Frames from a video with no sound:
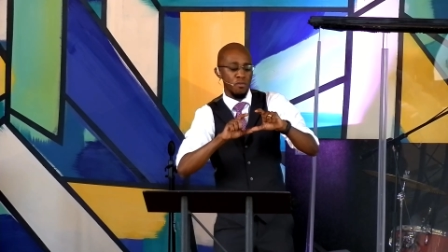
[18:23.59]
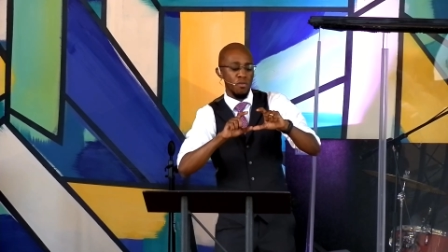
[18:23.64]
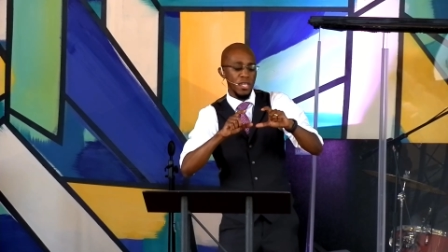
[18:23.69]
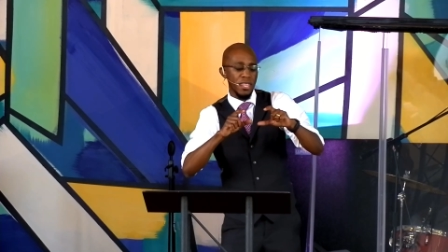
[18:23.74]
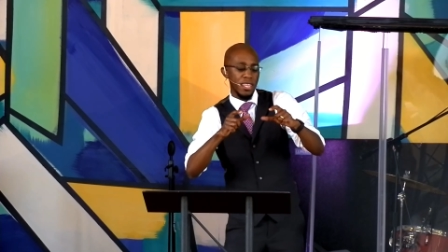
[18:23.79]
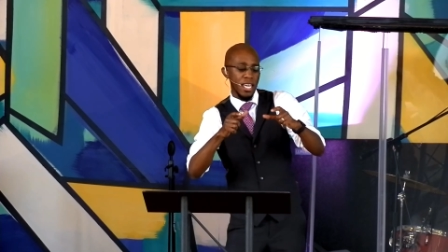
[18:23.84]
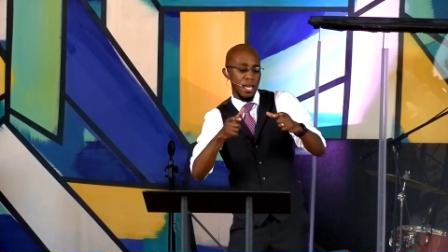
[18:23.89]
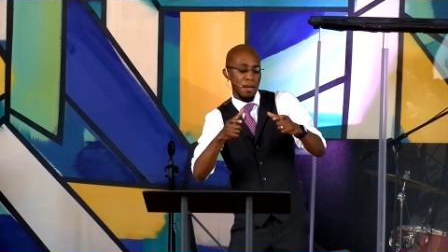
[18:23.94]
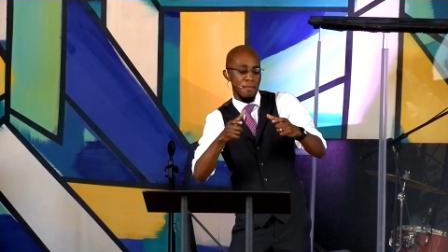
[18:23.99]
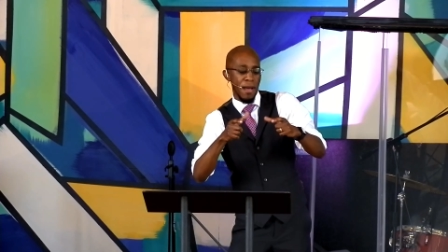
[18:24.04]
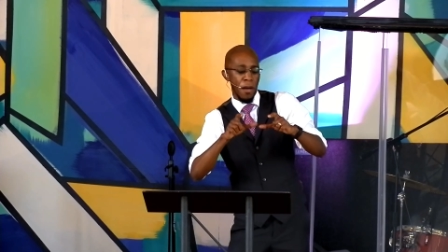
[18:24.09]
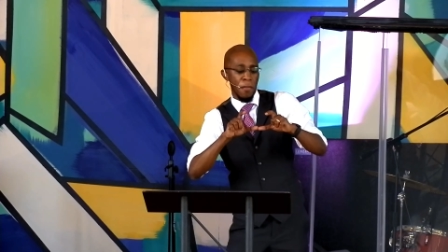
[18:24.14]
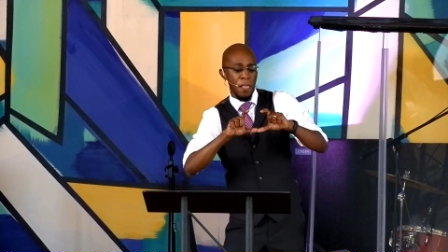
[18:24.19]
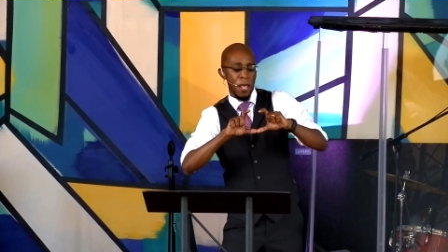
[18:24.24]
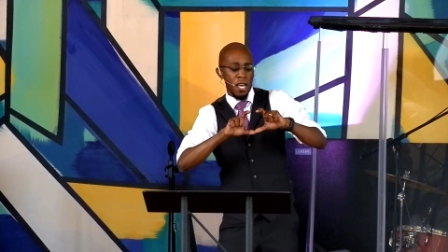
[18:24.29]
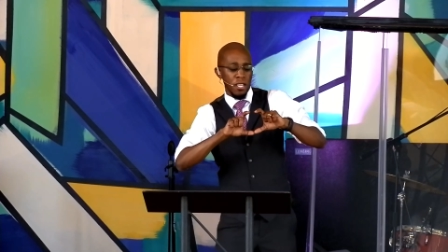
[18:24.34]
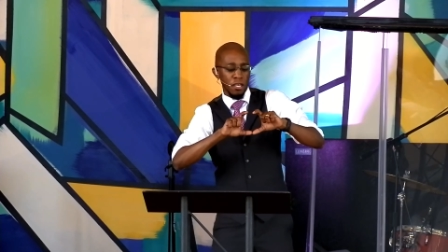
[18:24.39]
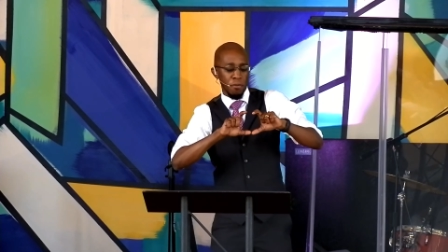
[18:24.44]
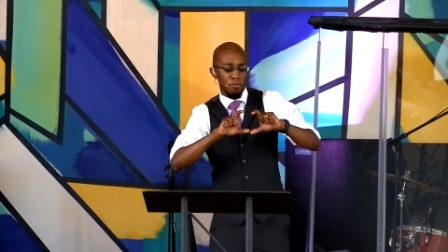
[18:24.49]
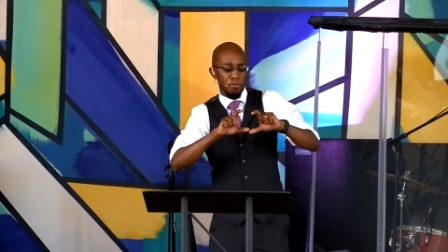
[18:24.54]
If we think
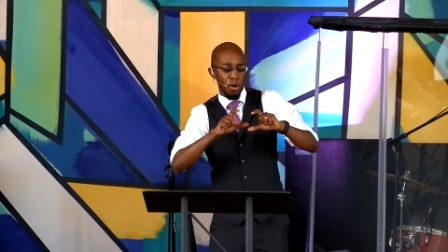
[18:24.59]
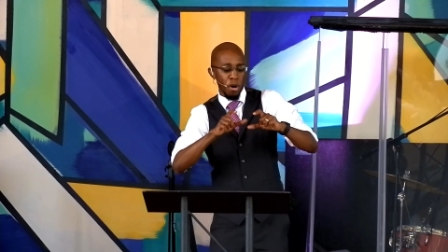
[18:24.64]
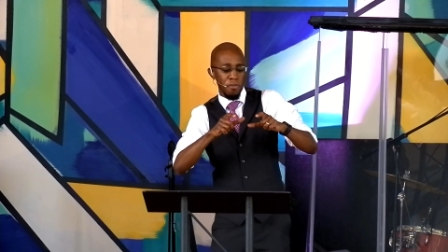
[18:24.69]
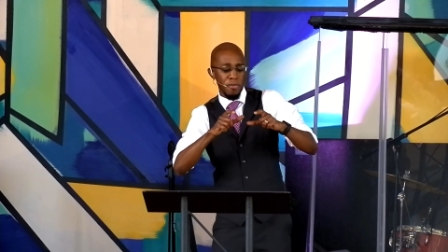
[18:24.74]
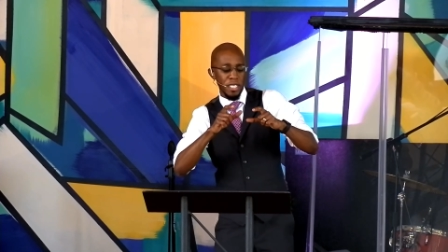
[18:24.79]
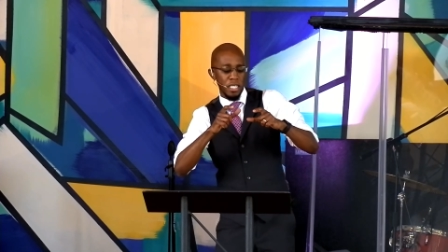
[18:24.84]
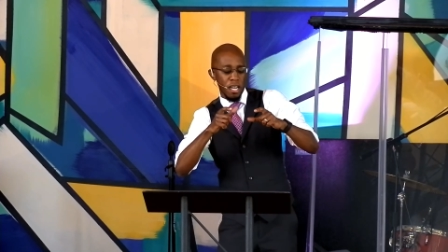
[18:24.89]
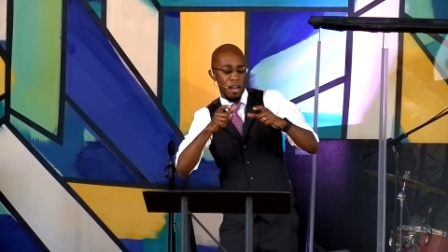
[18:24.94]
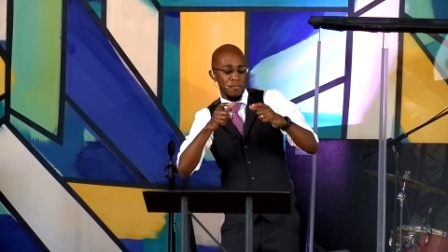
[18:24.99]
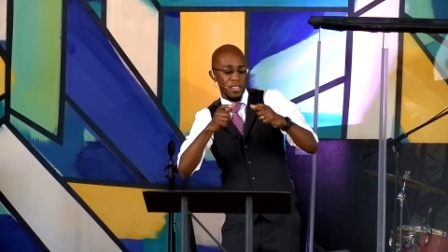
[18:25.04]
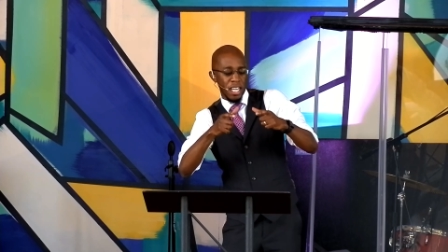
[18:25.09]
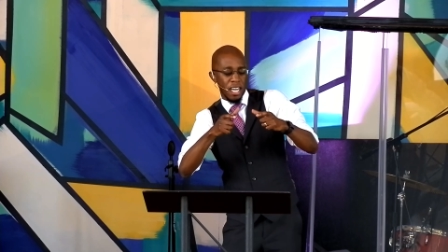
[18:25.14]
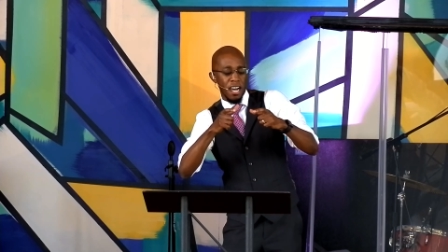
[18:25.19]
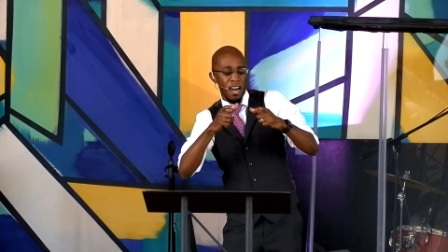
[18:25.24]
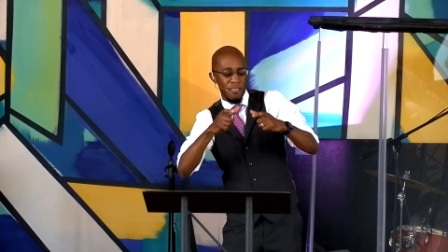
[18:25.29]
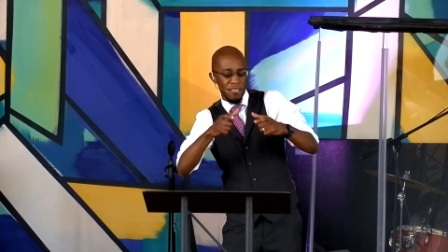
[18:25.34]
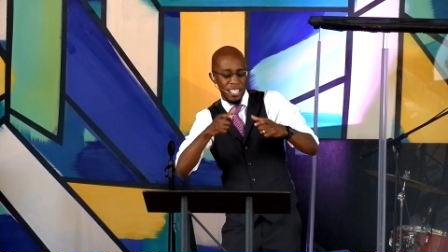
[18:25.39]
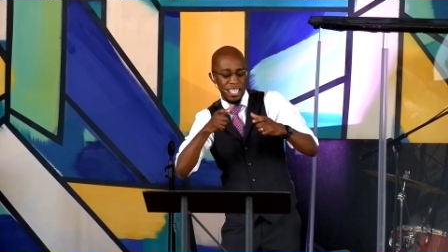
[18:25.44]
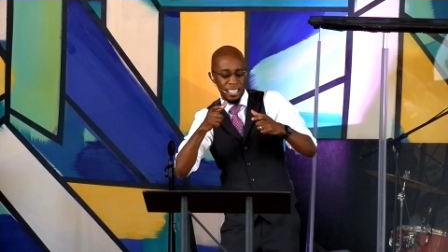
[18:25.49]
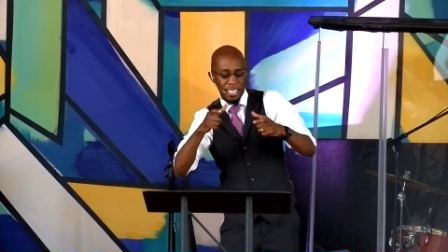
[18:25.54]
about the purpose of the
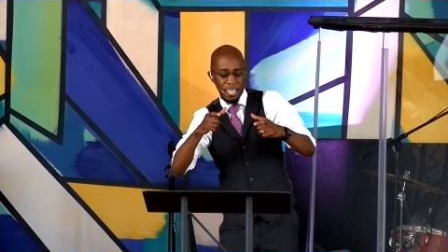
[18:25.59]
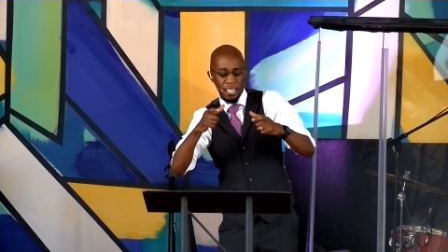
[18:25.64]
covenant